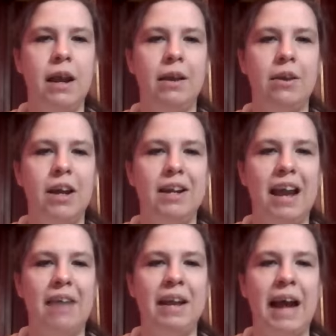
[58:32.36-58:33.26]
Good.
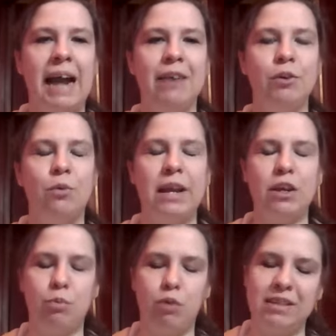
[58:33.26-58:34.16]
And then either way,
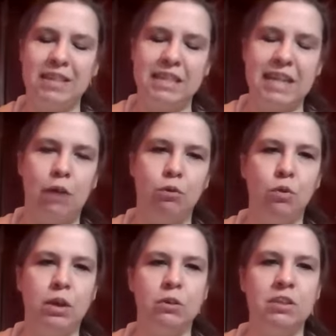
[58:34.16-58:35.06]
you're pressing down
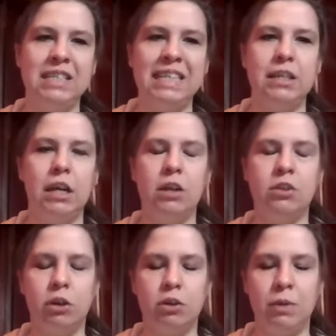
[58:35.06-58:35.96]
through your seat.
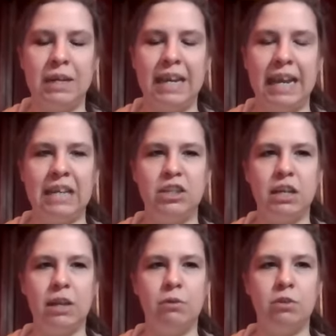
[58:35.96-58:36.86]
Start to engage
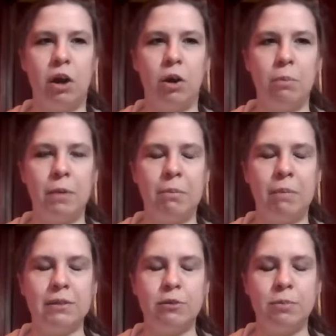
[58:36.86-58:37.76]
again those armpit
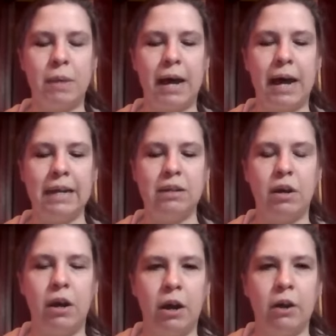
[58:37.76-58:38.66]
muscles behind
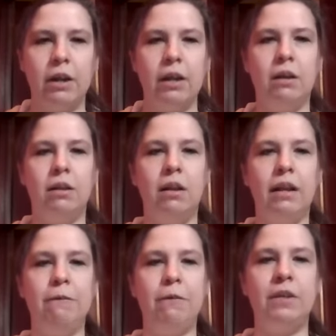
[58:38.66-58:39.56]
the heart.
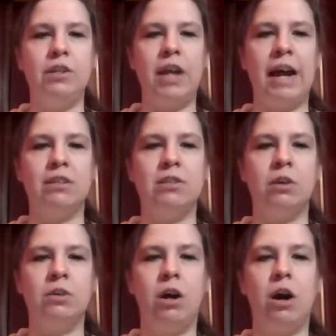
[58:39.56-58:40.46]
Lift the chest.
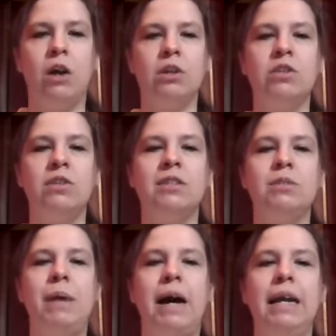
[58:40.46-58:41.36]
Start to arch the
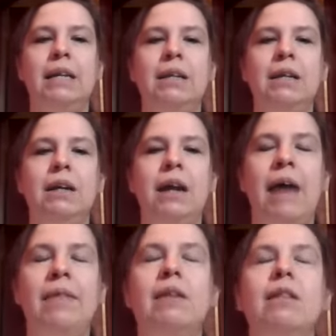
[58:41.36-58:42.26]
spine.
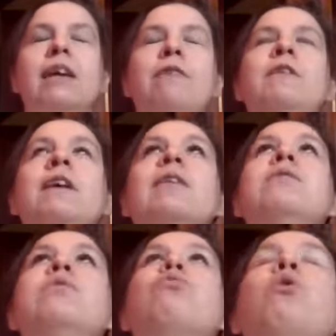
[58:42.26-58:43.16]
And then lifting the
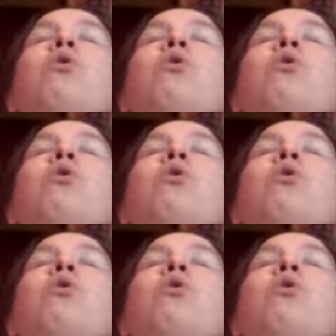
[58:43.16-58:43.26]
throat